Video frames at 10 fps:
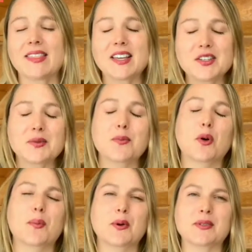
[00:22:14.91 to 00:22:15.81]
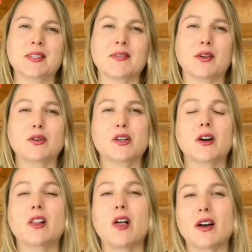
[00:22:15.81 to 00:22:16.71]
and then do more posts in the future
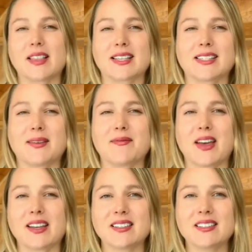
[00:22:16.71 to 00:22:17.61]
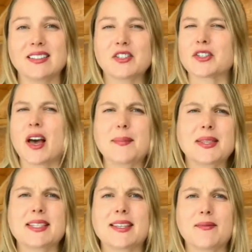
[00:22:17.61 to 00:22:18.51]
along that same vein. Just copy
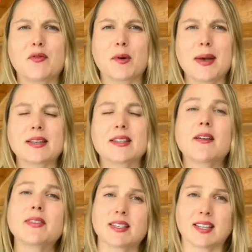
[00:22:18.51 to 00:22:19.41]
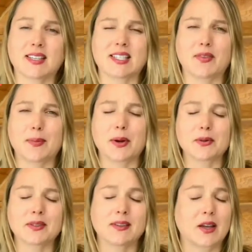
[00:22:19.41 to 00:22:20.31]
the same format of the successful
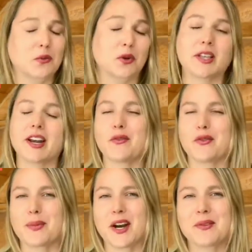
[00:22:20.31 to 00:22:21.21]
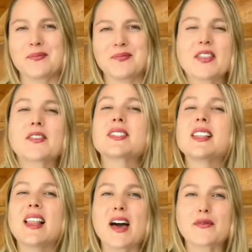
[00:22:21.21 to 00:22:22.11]
posts and roll it out from there. There's a
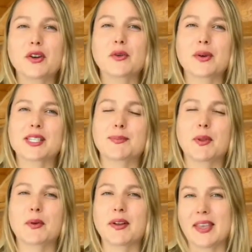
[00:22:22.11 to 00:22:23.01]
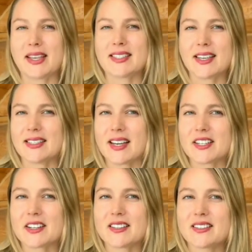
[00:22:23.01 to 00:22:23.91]
lot for you to explore in the Insights
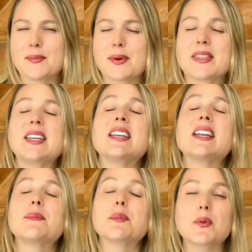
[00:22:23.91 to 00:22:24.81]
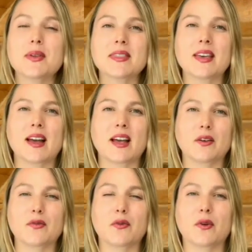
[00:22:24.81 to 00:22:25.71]
section, but the #1 thing I
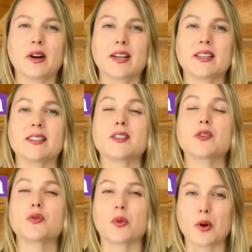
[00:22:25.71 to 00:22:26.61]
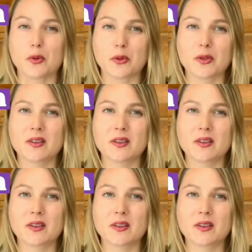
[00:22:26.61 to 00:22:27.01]
look for is growth.